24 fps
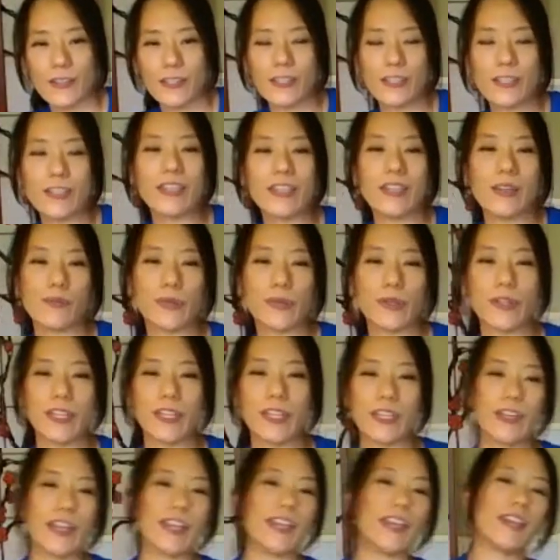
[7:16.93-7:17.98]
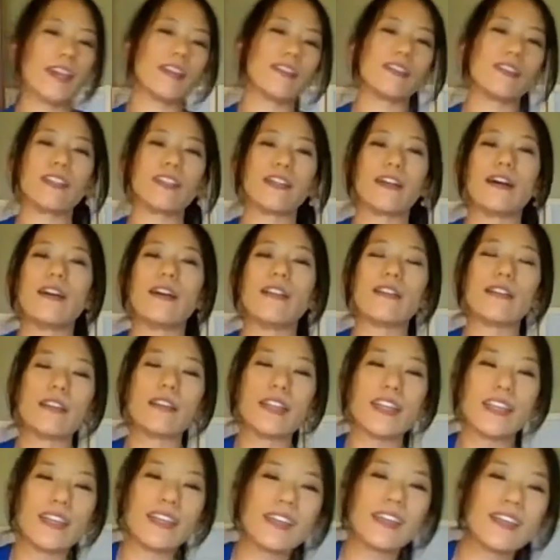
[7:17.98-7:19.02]
Good, and putting your hand on your other
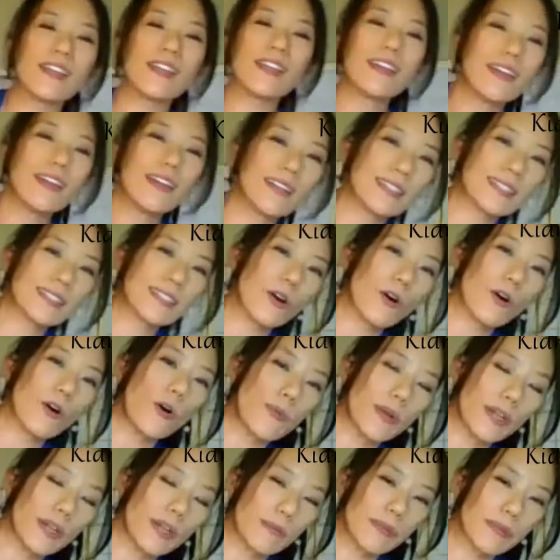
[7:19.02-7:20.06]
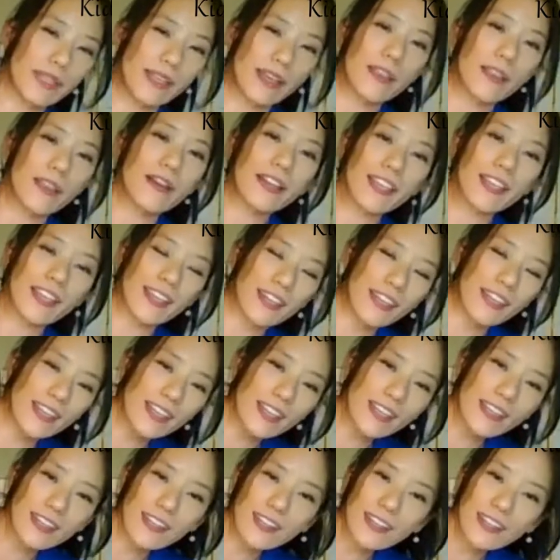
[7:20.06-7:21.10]
knee. Let's open up the other
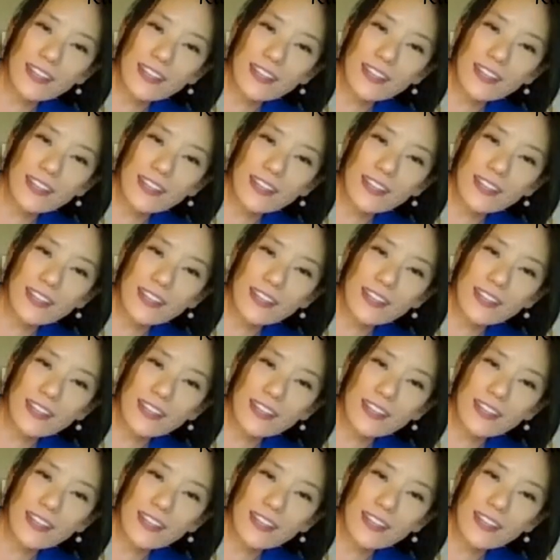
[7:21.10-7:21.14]
kidney.